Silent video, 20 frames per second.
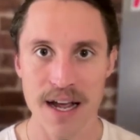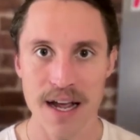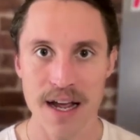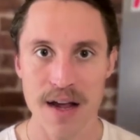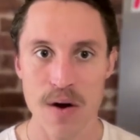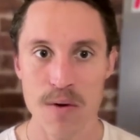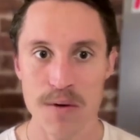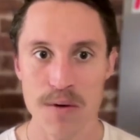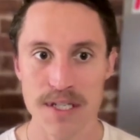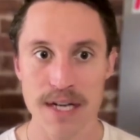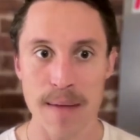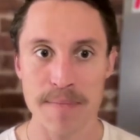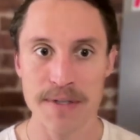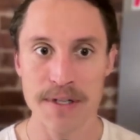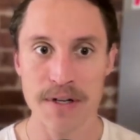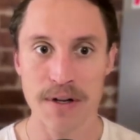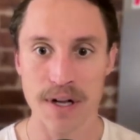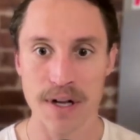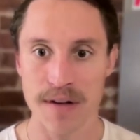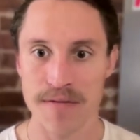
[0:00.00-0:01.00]
who was
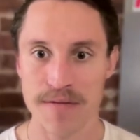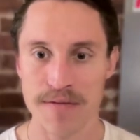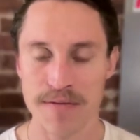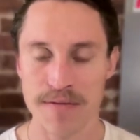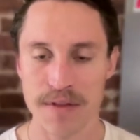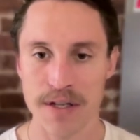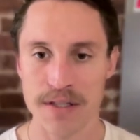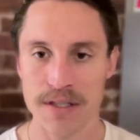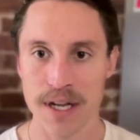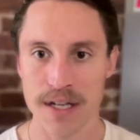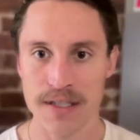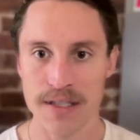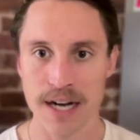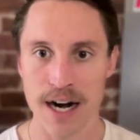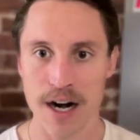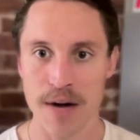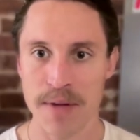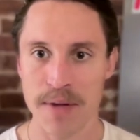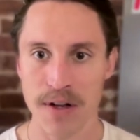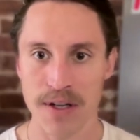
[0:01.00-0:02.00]
skeptical of the
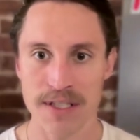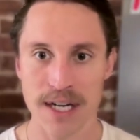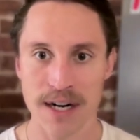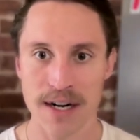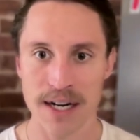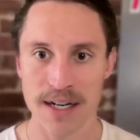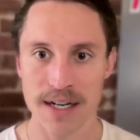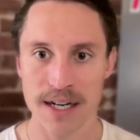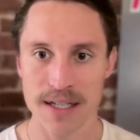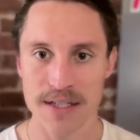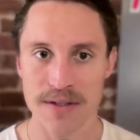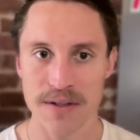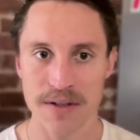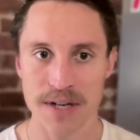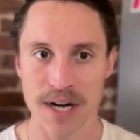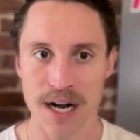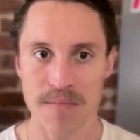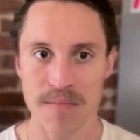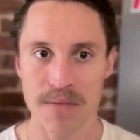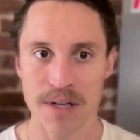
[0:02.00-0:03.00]
entire military industrial
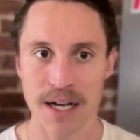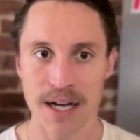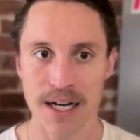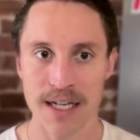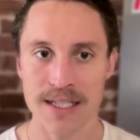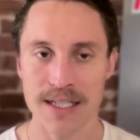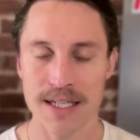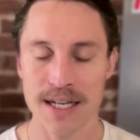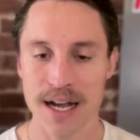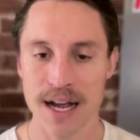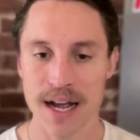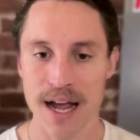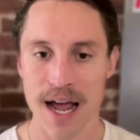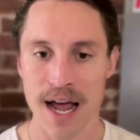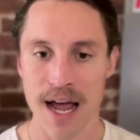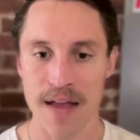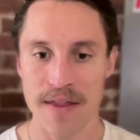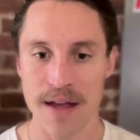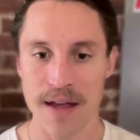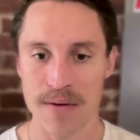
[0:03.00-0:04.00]
complex
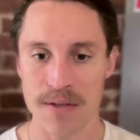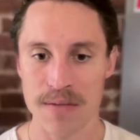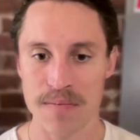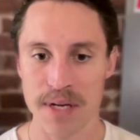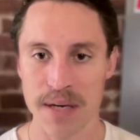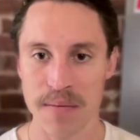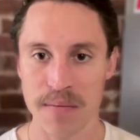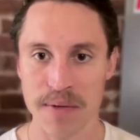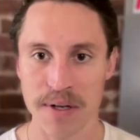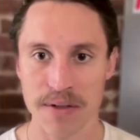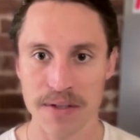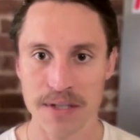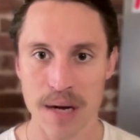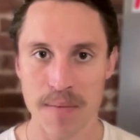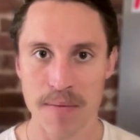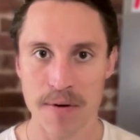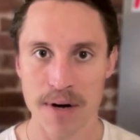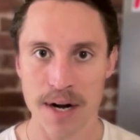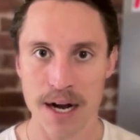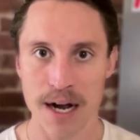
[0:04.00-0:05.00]
that was being built
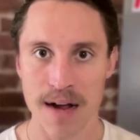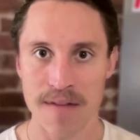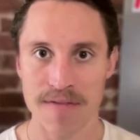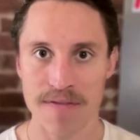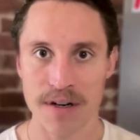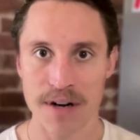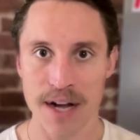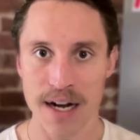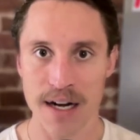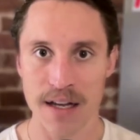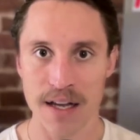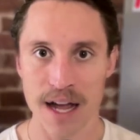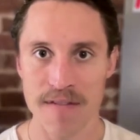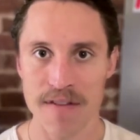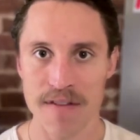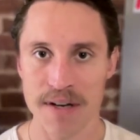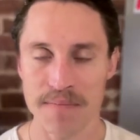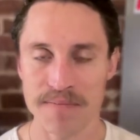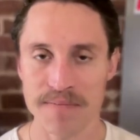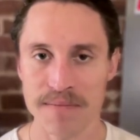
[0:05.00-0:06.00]
up after
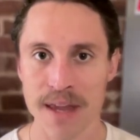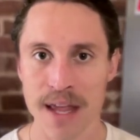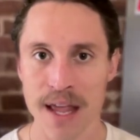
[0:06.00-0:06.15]
9/11.